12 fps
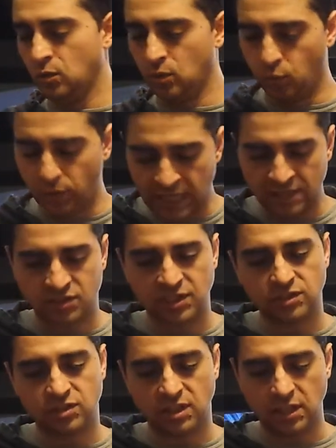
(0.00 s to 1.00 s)
We're
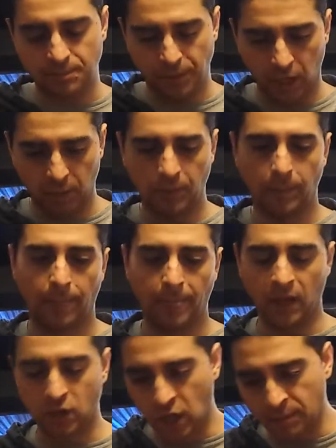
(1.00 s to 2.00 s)
downstairs at the apartment.
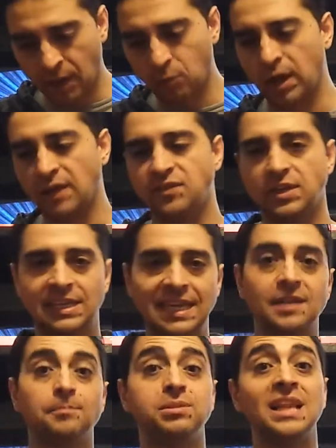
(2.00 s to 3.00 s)
I call my wife, get
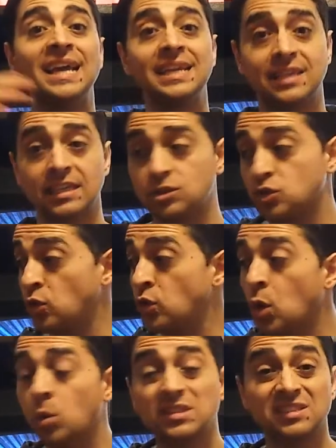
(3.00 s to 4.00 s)
a blanket so
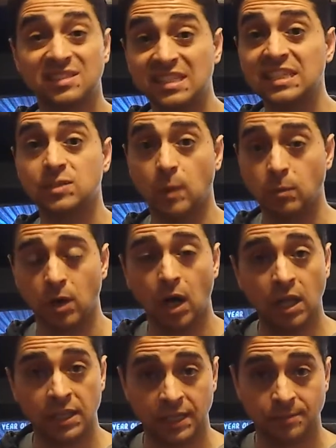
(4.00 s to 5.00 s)
no one sees what we're
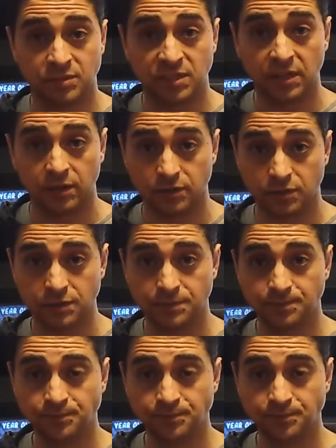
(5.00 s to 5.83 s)
hauling upstairs.